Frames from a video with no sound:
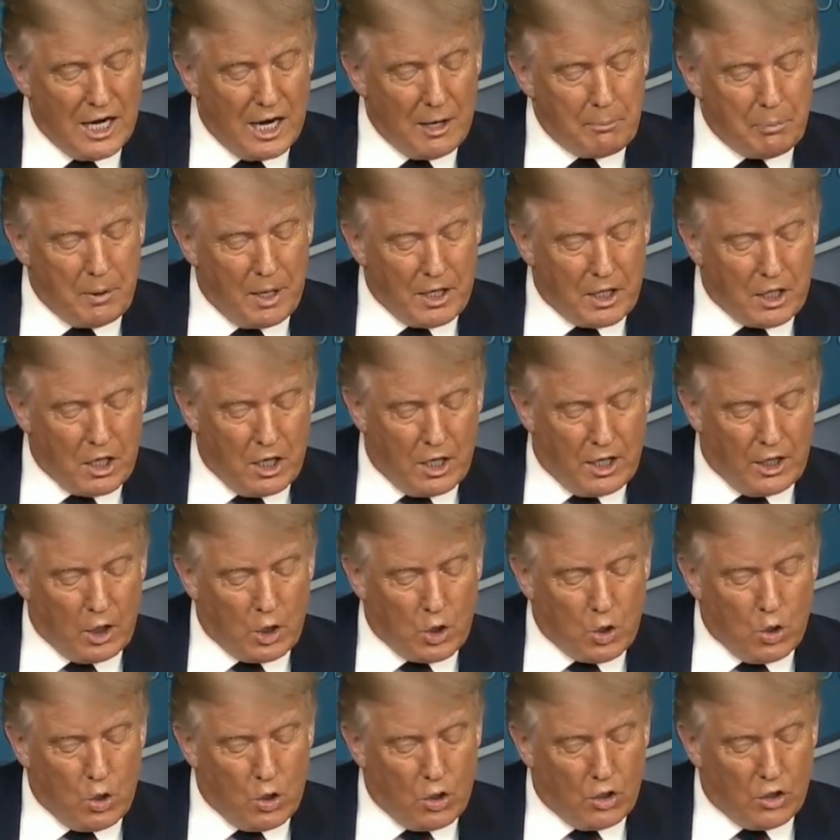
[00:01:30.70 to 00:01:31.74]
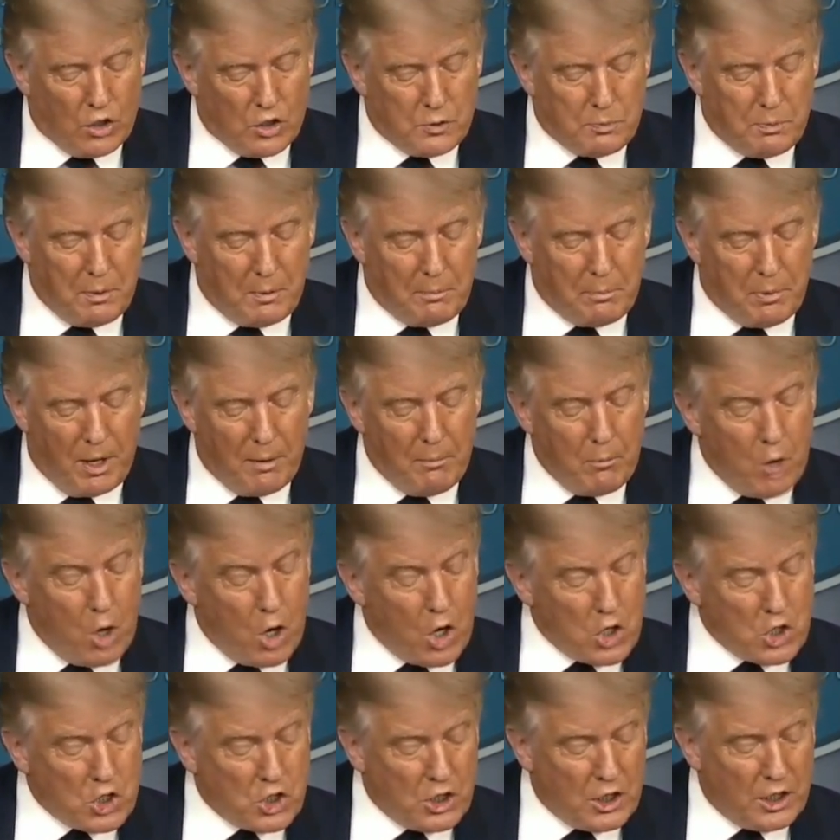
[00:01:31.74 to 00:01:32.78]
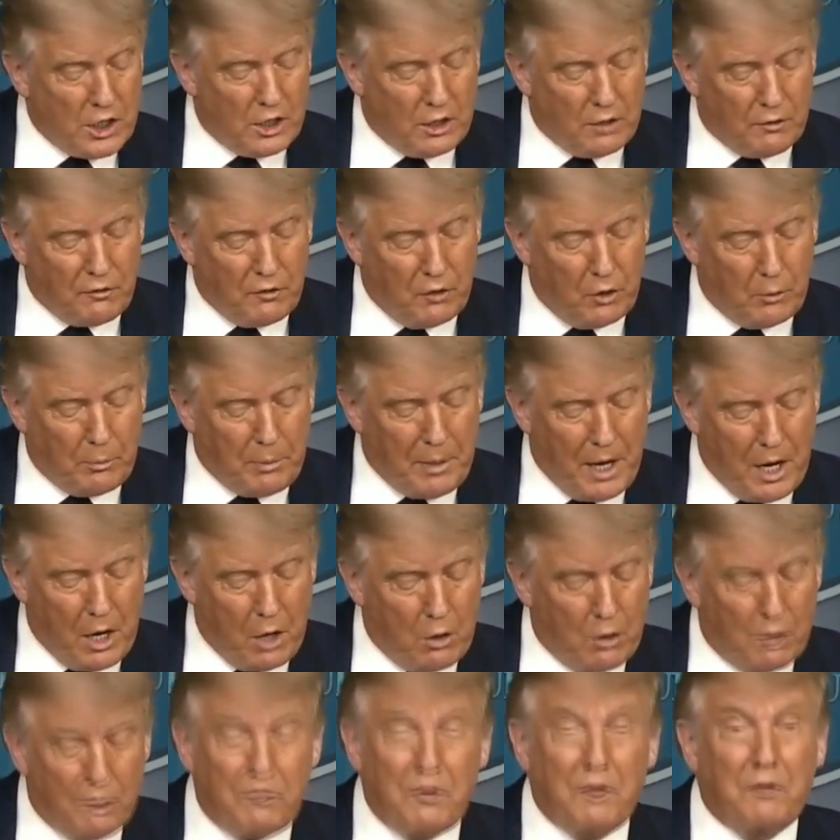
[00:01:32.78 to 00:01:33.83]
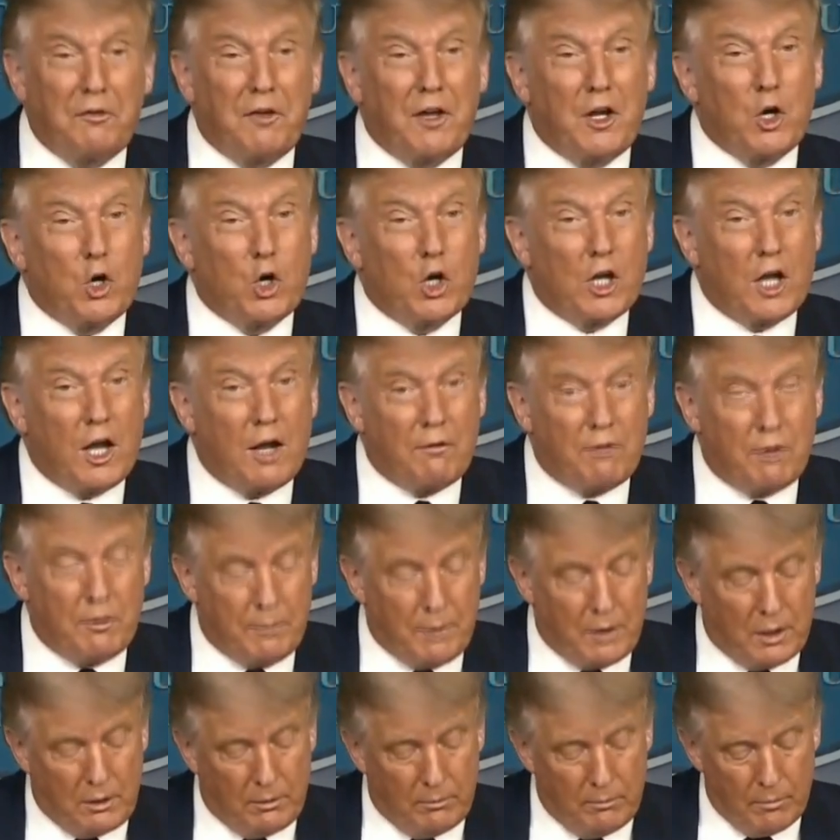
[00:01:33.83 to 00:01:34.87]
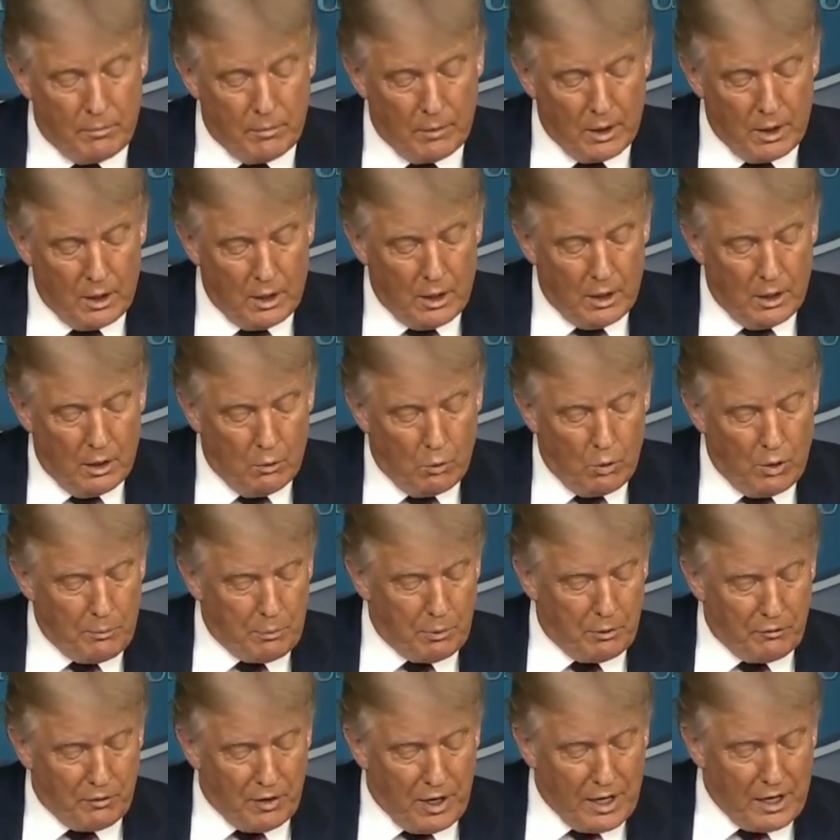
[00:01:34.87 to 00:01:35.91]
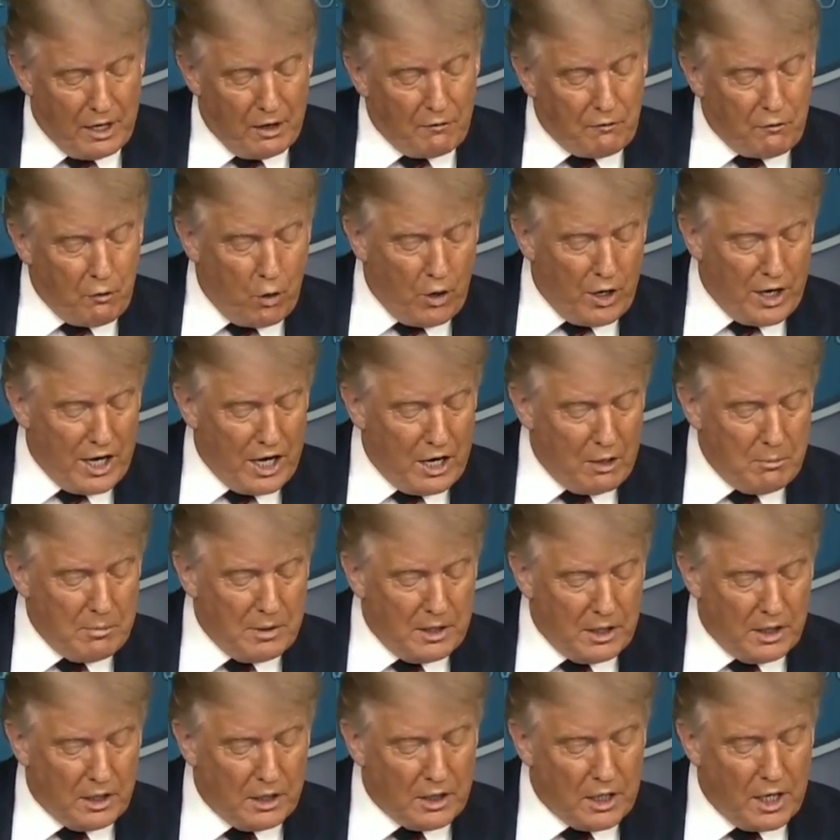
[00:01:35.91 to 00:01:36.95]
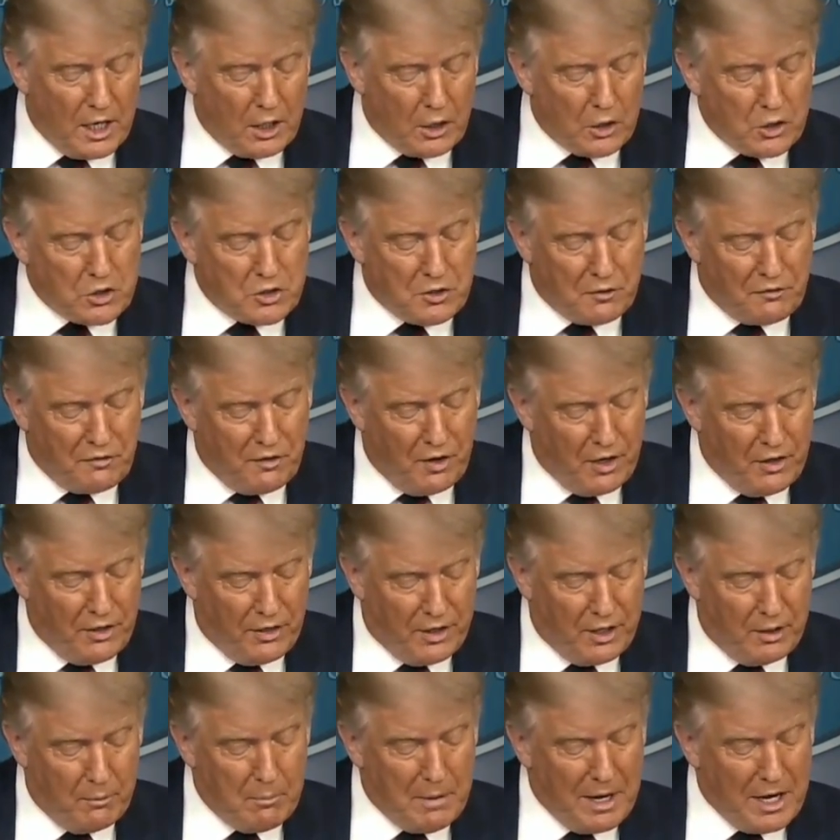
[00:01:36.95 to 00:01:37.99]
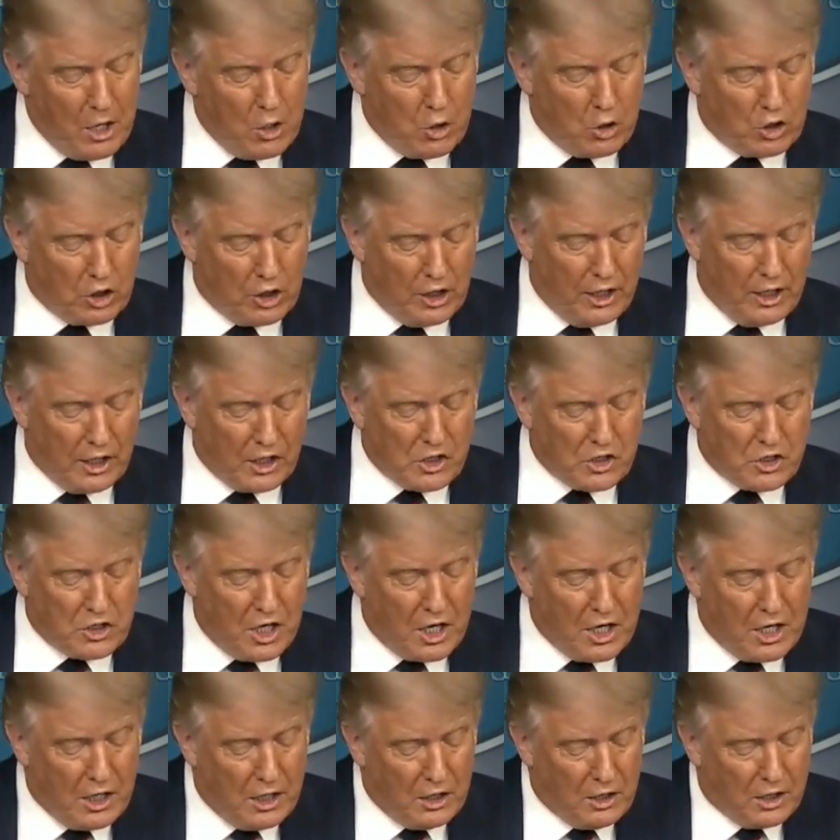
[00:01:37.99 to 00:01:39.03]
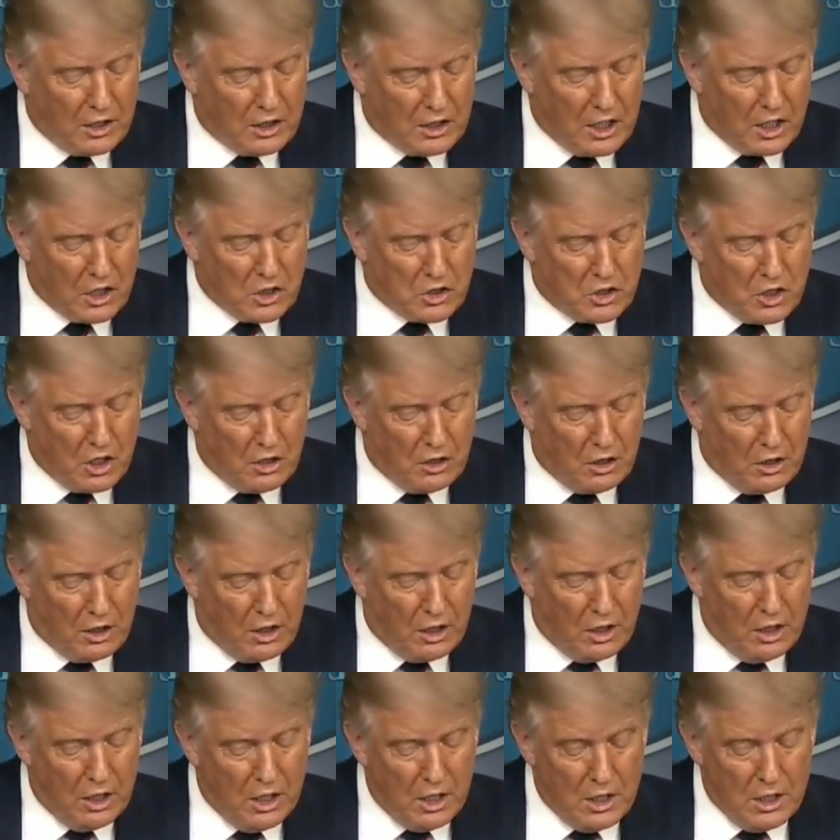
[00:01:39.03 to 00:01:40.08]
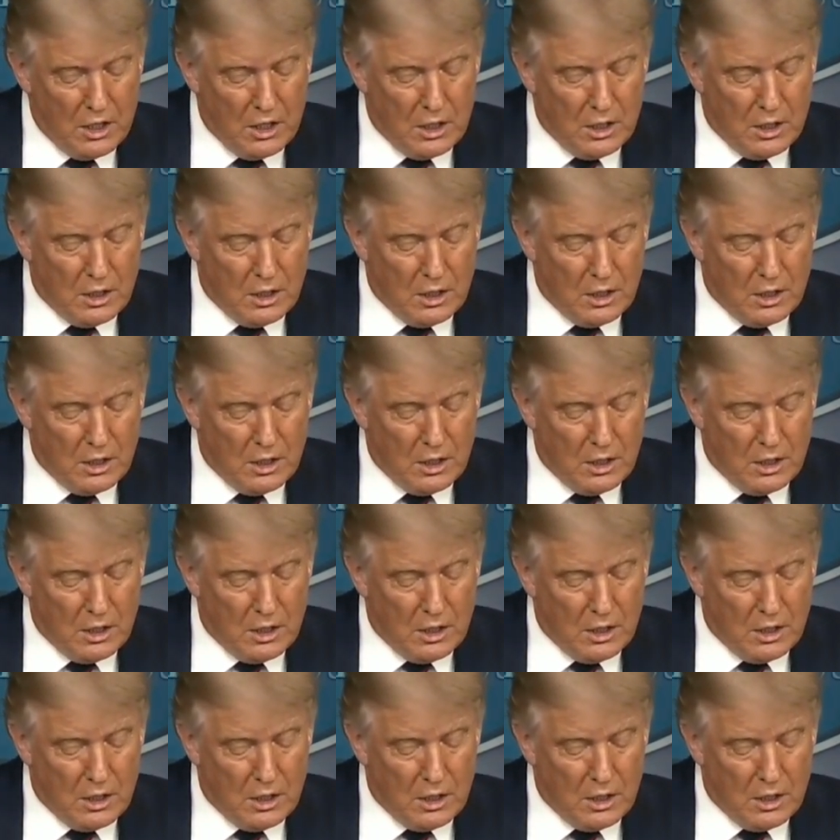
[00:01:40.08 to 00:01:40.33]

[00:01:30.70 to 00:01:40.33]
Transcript: not by cutting corners, but by marshaling the full power of the federal government. We provided $48 million to fund the Mayo Clinic study that tested the